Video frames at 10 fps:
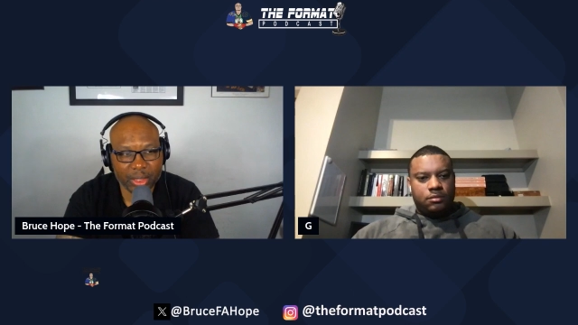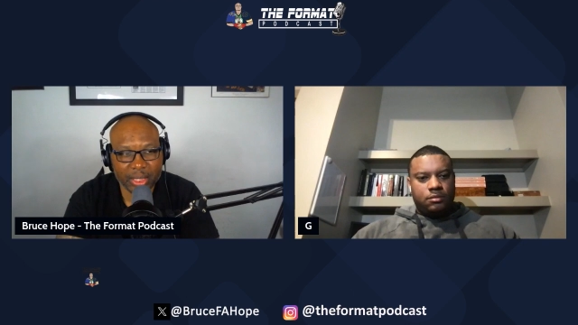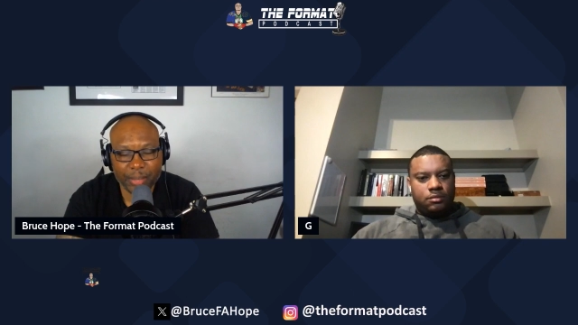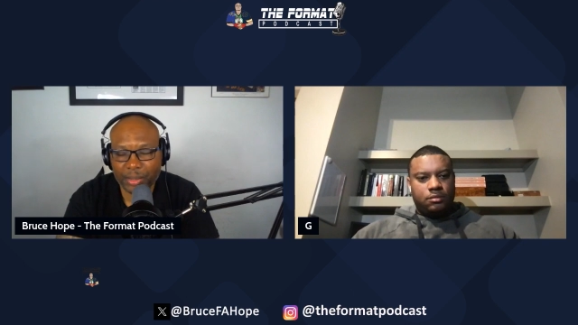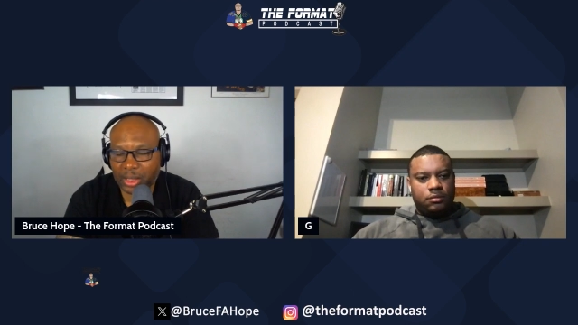
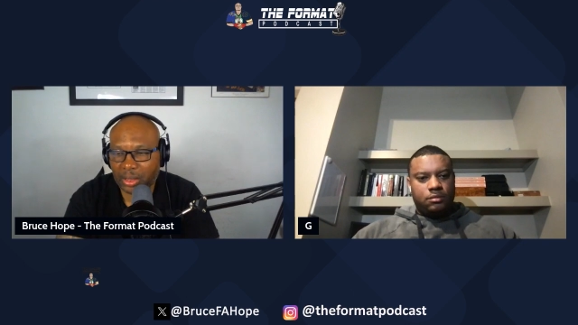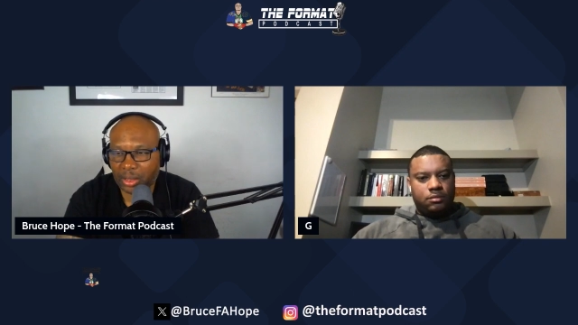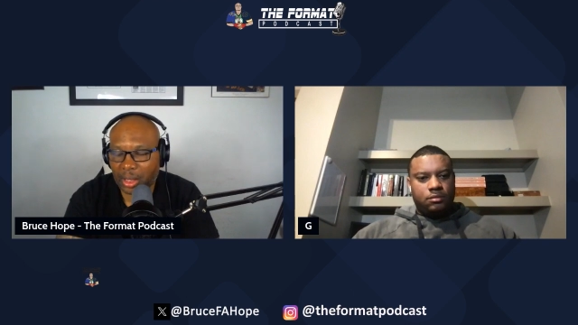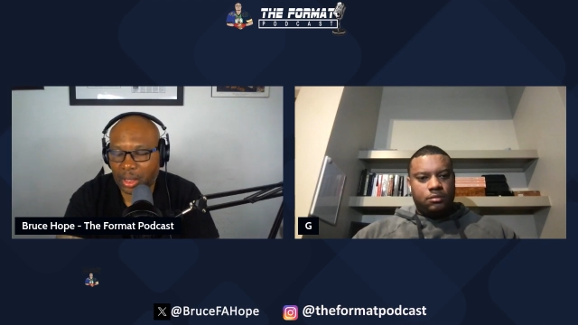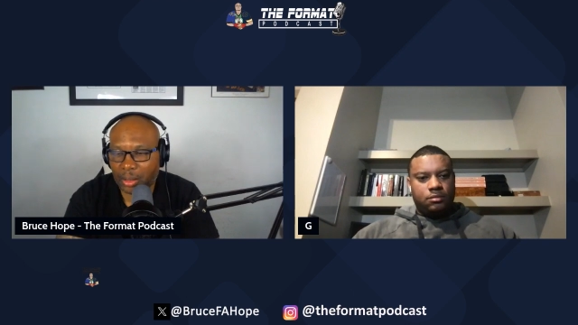Speaker 1: again because,
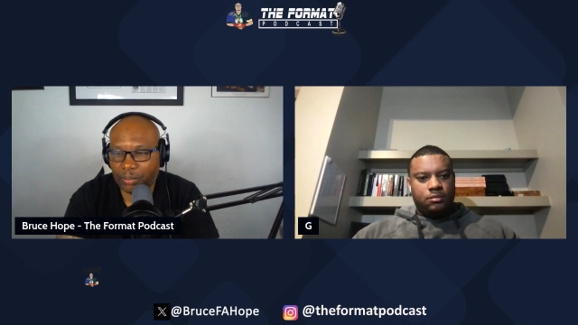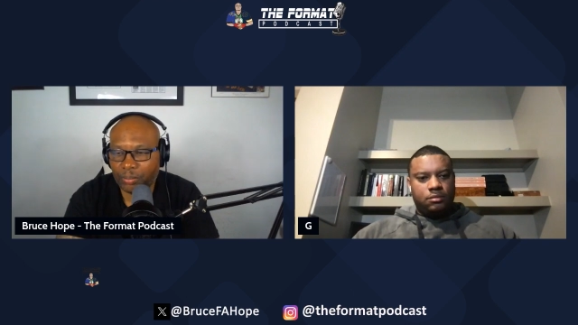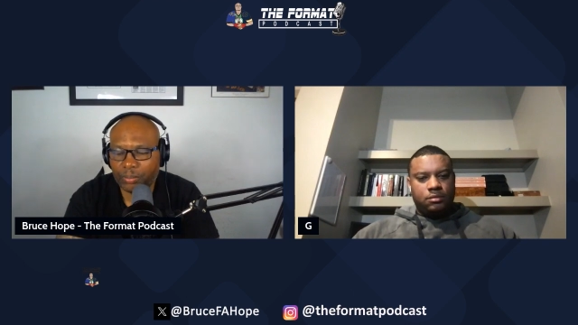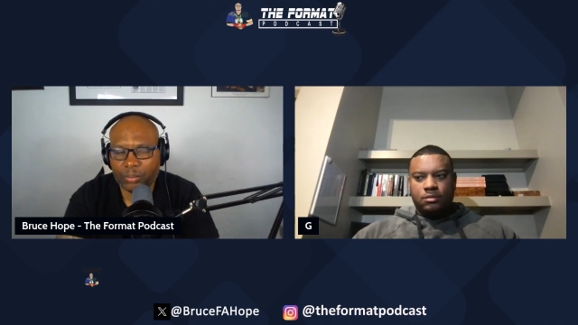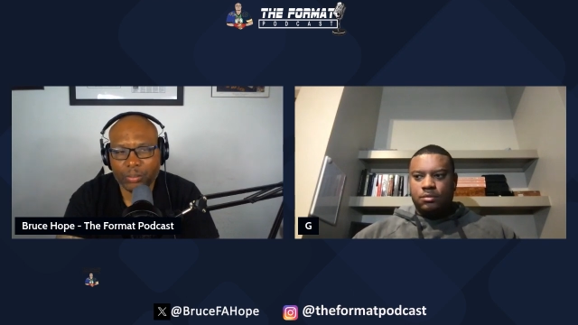um,
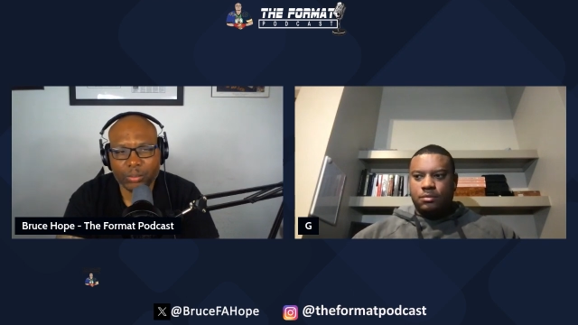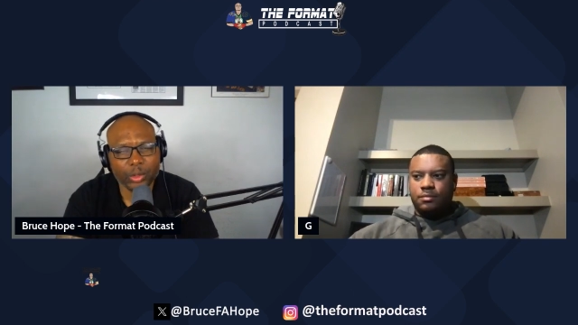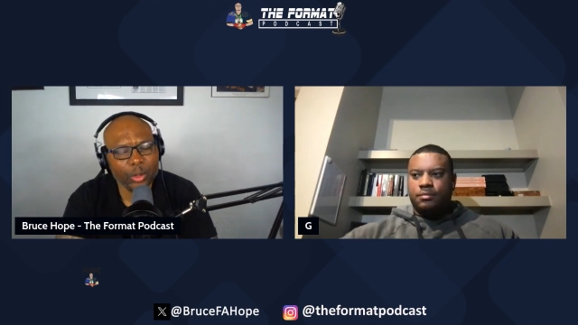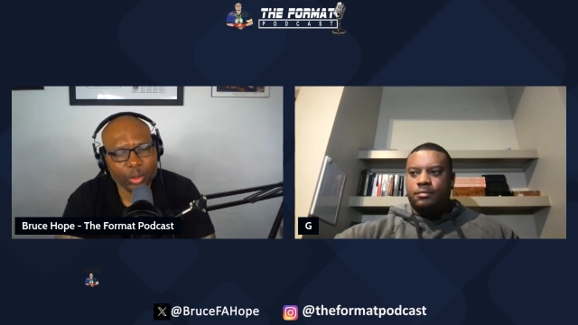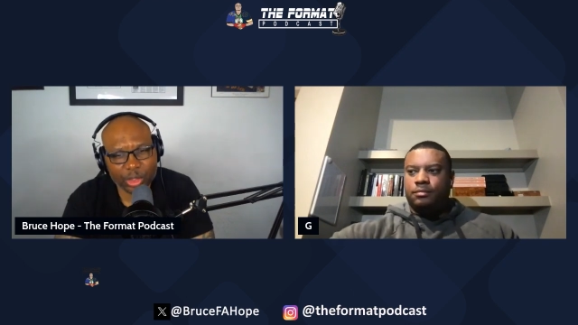
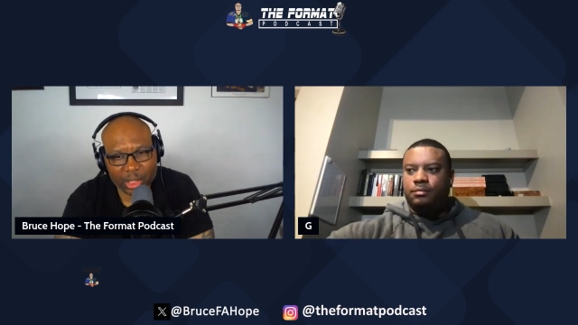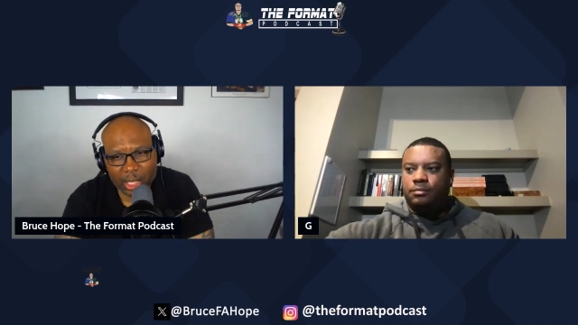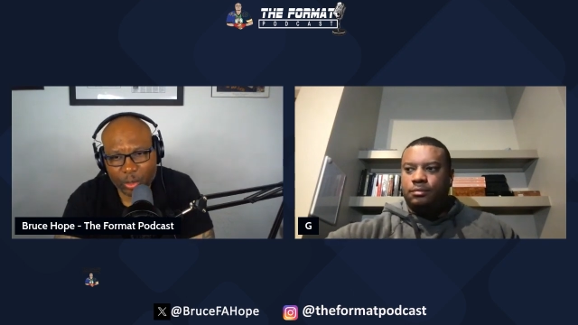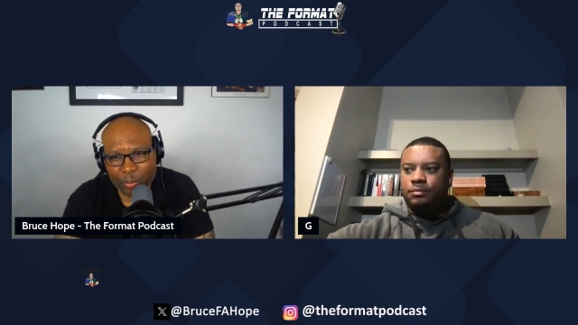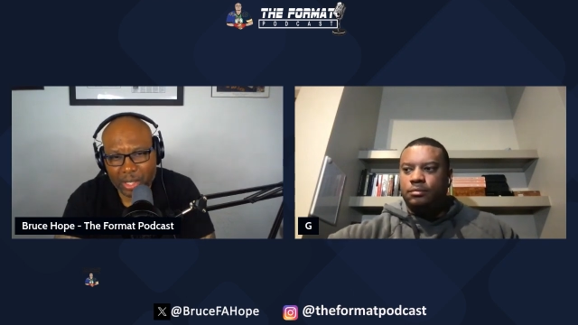you know, the
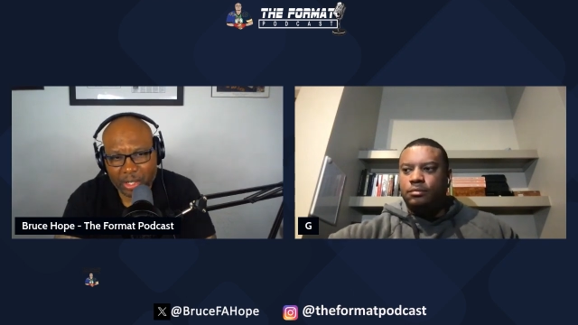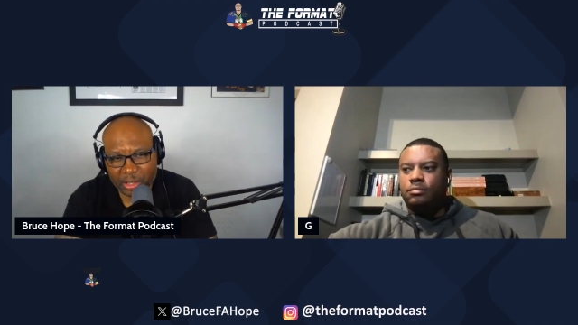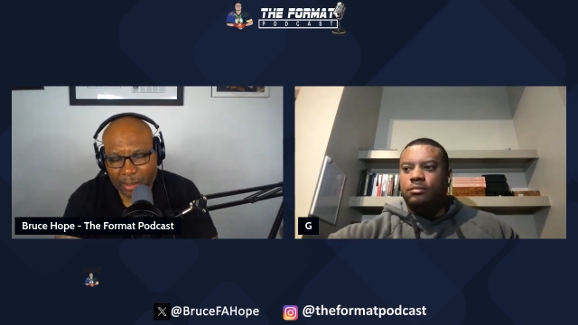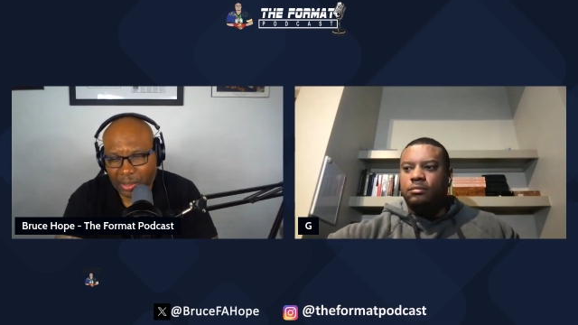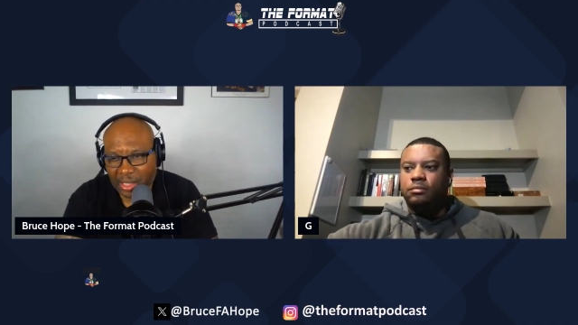Chicago
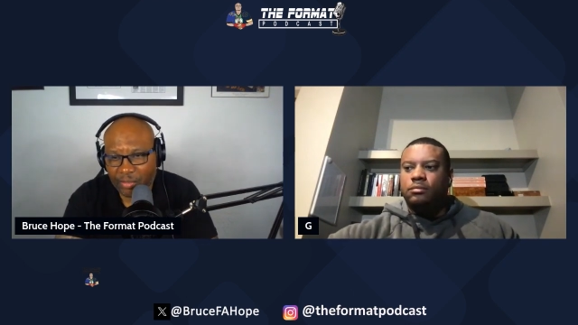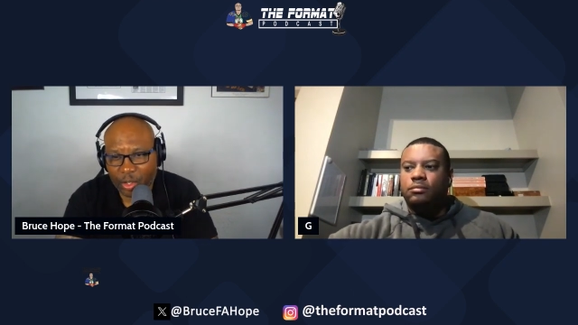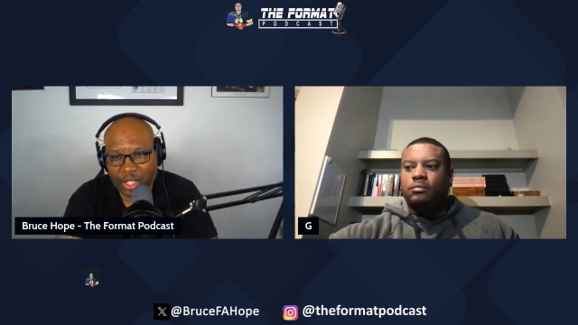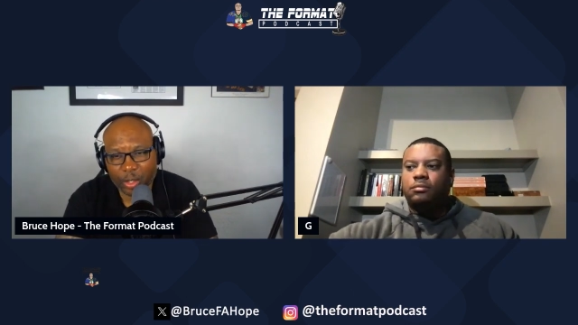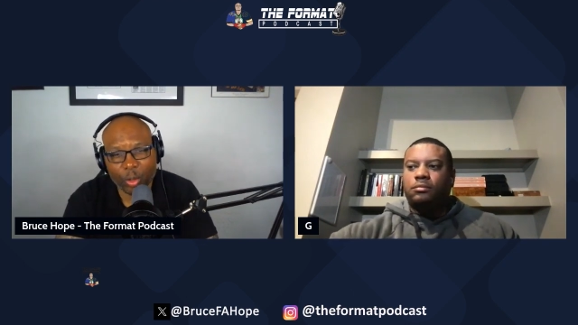Bears, I believe,
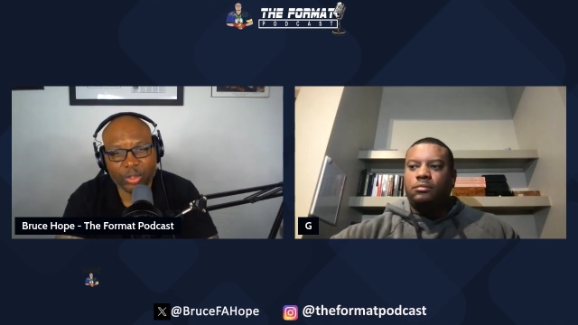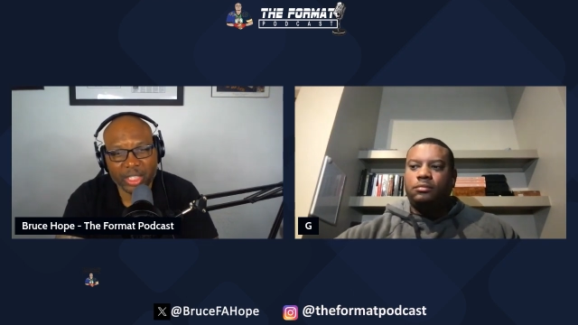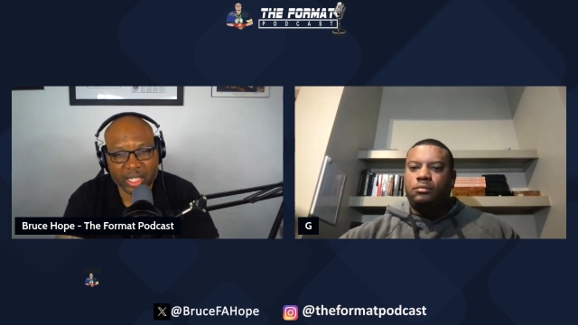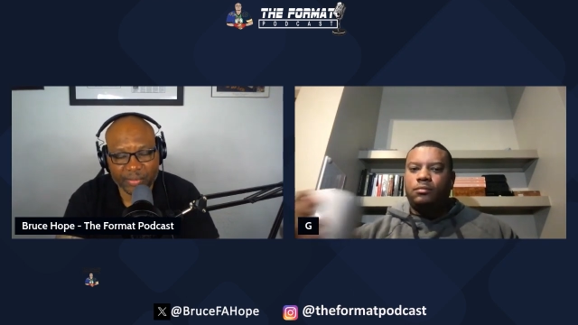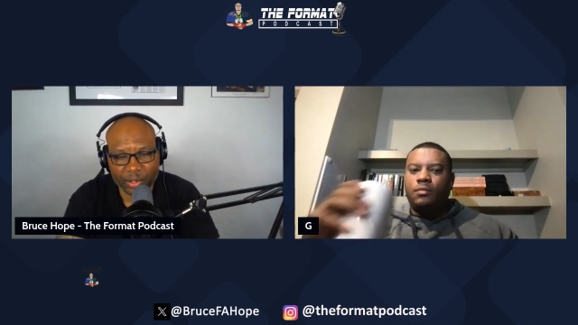are the only
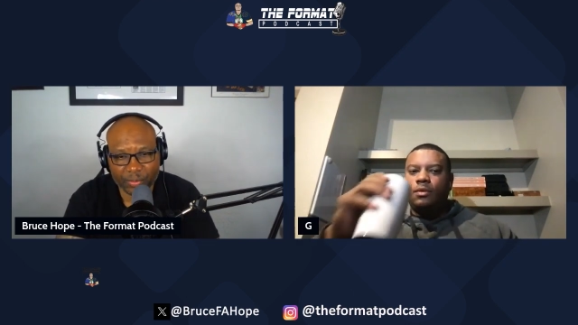NFL